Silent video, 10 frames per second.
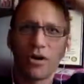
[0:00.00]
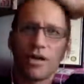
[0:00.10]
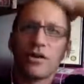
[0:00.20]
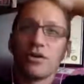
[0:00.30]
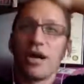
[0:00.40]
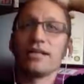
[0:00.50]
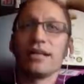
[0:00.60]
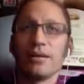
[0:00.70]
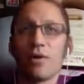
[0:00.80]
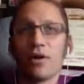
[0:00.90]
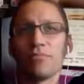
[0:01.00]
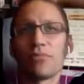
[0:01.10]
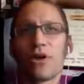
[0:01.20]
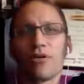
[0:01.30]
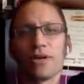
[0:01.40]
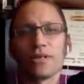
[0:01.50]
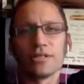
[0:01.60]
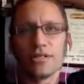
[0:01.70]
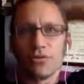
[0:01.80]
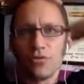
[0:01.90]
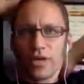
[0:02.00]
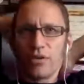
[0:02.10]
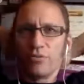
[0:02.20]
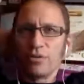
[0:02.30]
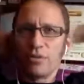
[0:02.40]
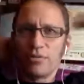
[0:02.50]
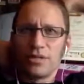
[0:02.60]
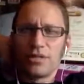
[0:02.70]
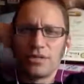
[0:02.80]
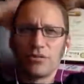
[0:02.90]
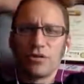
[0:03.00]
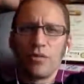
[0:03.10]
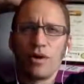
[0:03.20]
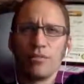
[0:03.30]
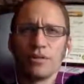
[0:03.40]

ideally one prioritizes the audio. Sometimes it doesn't do so well, but